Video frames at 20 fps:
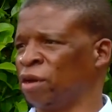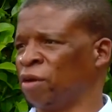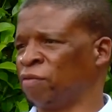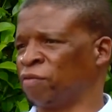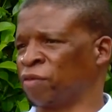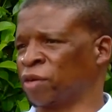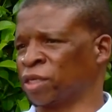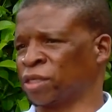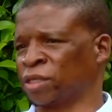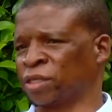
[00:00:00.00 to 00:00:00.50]

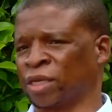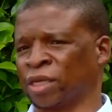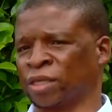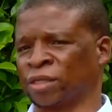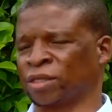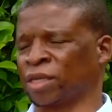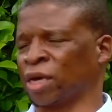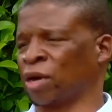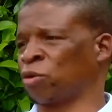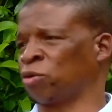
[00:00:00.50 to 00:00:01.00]
For
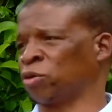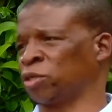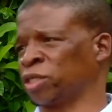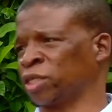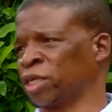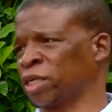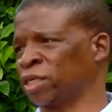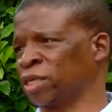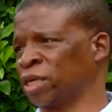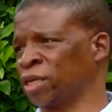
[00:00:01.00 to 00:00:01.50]
instance, there are
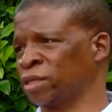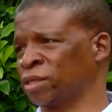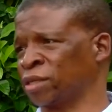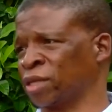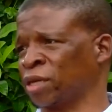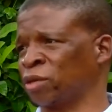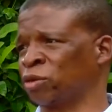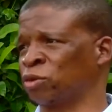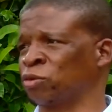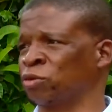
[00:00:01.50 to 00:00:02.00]
contractors
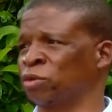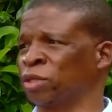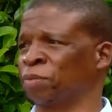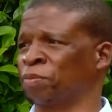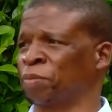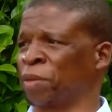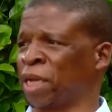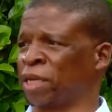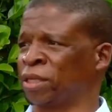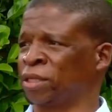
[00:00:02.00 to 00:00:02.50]
that do the
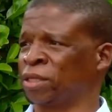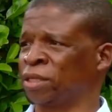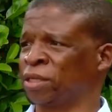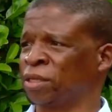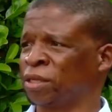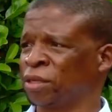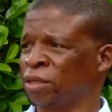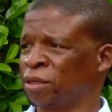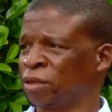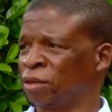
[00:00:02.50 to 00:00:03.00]

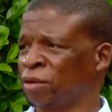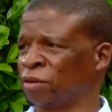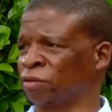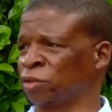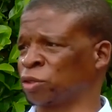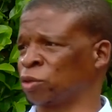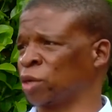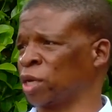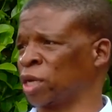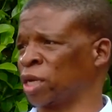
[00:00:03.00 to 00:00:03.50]
planting of
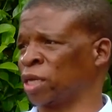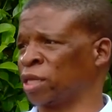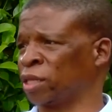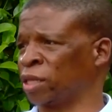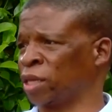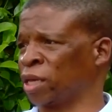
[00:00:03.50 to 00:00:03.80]
sugarcane.